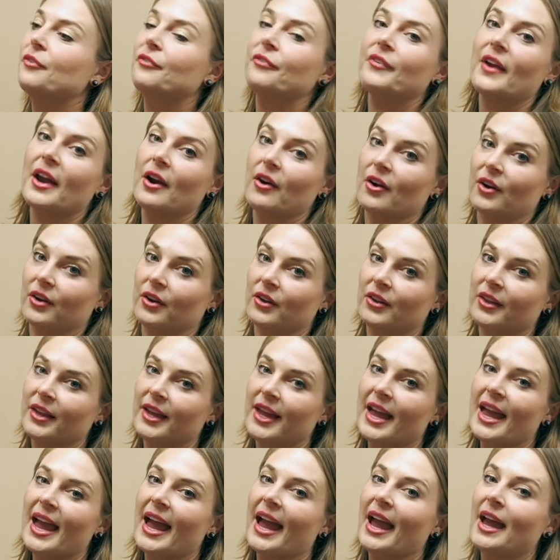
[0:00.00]
feral,
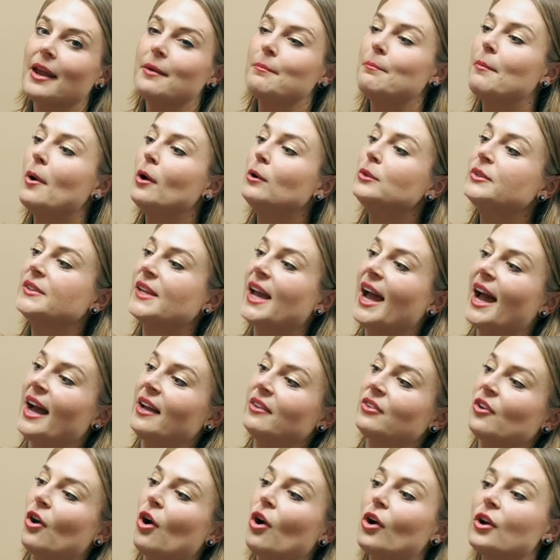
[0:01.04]
and most
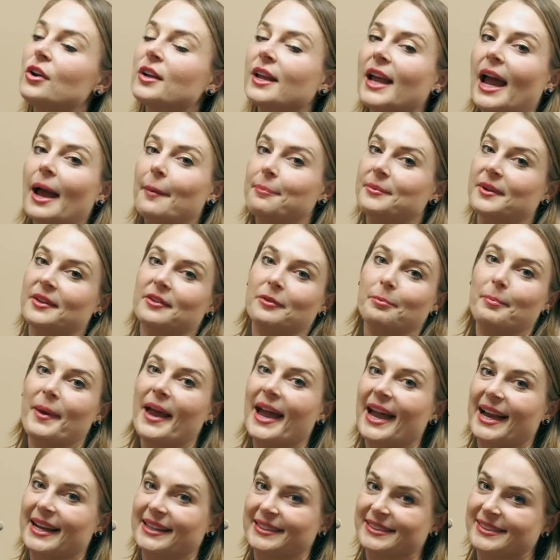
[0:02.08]
cats aren't kept as
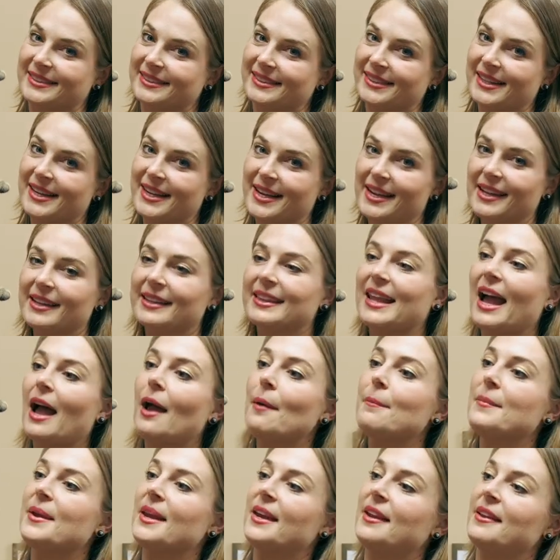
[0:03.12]
pets.
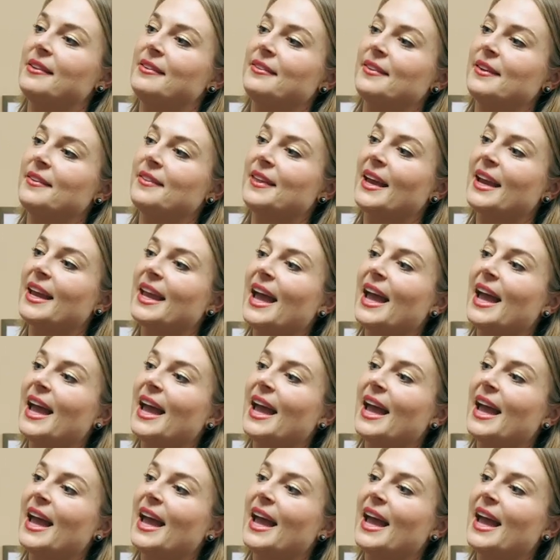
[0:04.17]
That means that